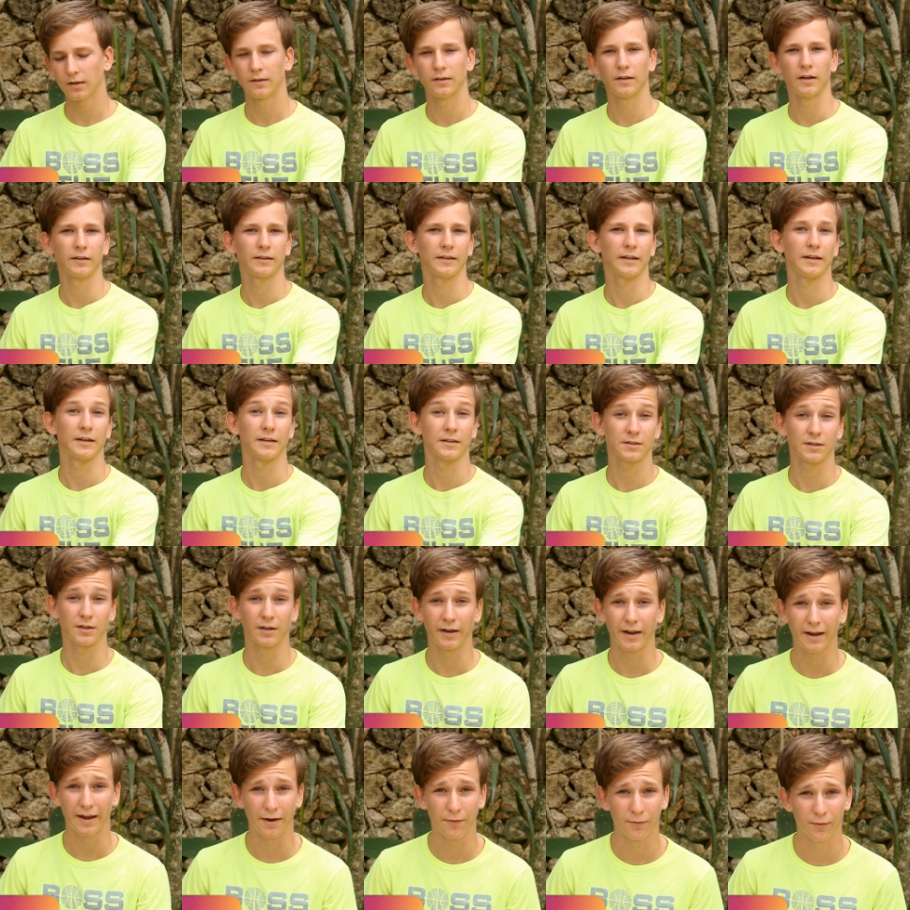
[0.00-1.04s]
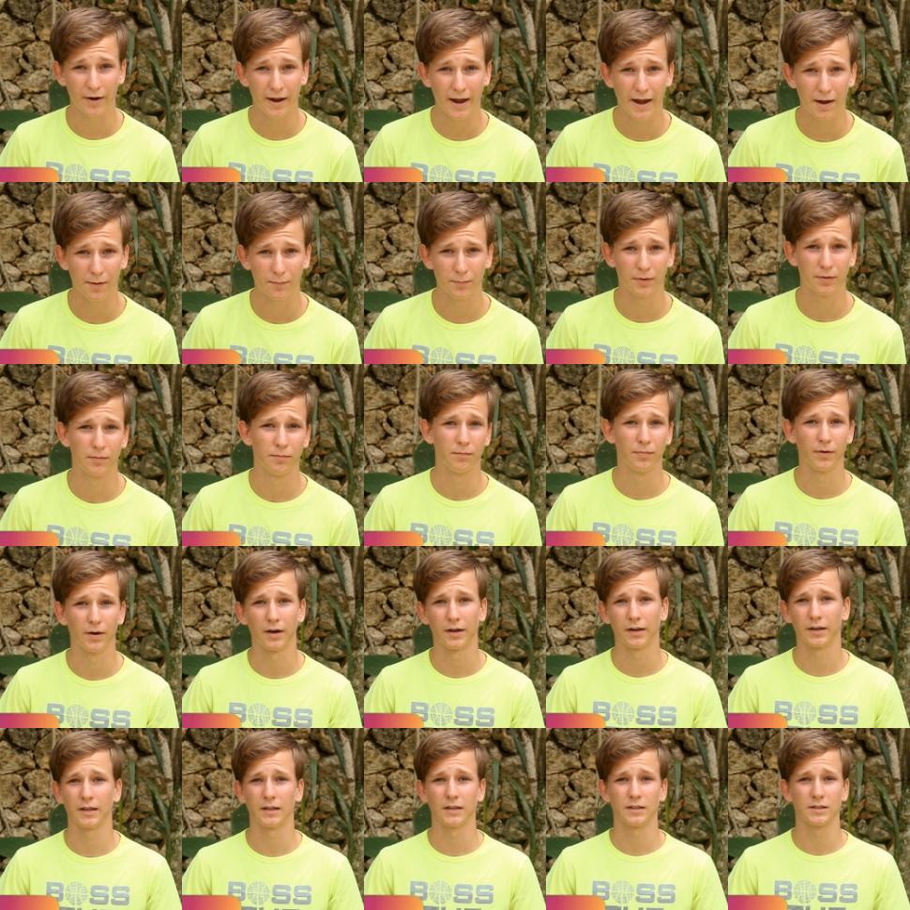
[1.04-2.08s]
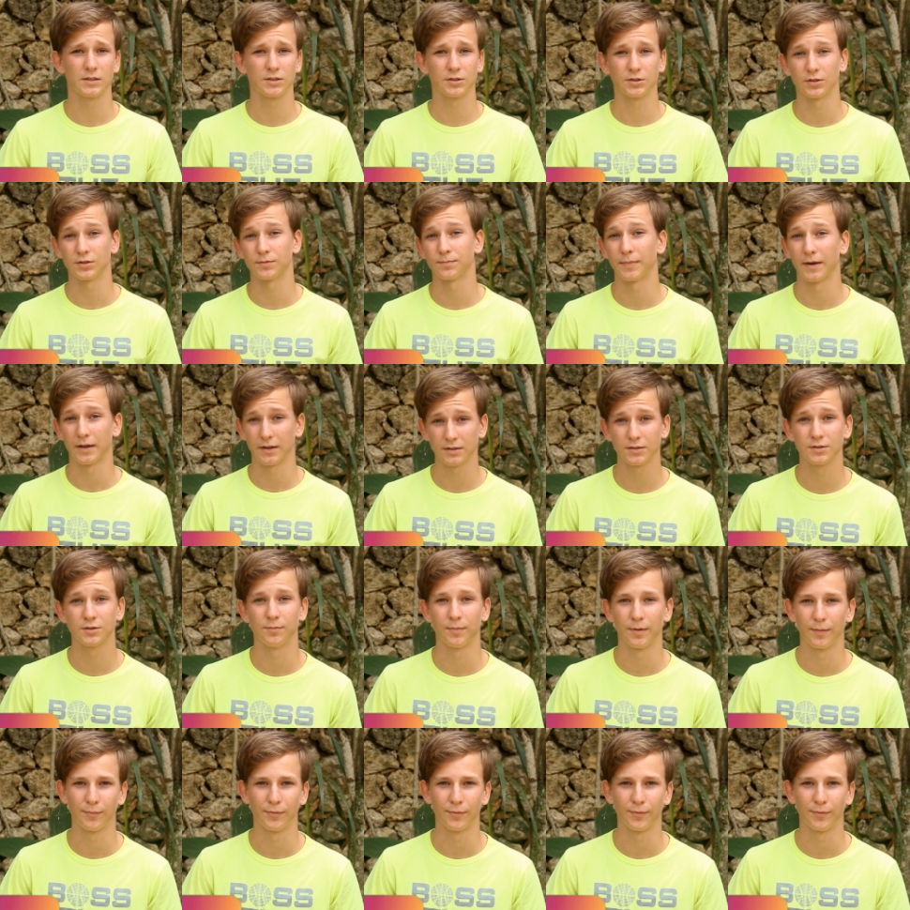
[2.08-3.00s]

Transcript: Not that it's gonna ever happen, but it's just best to be